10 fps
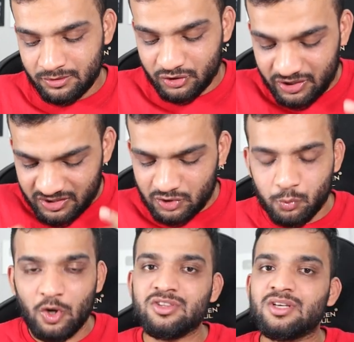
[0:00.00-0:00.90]
So this is
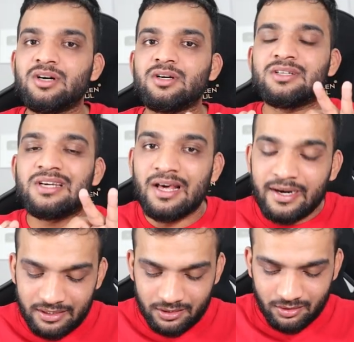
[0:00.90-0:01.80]
what the
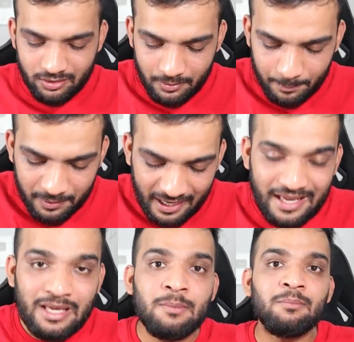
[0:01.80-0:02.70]
current
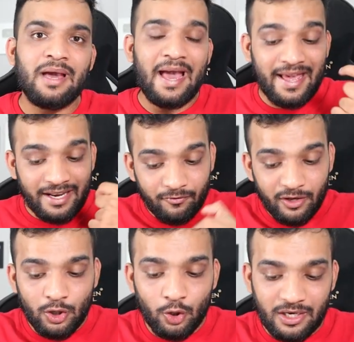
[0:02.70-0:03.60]
prime array
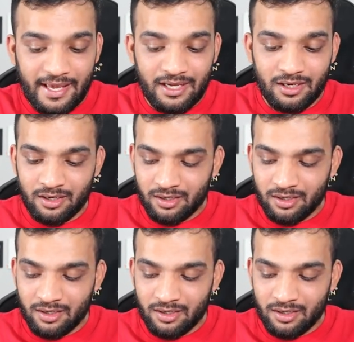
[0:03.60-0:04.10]
will look like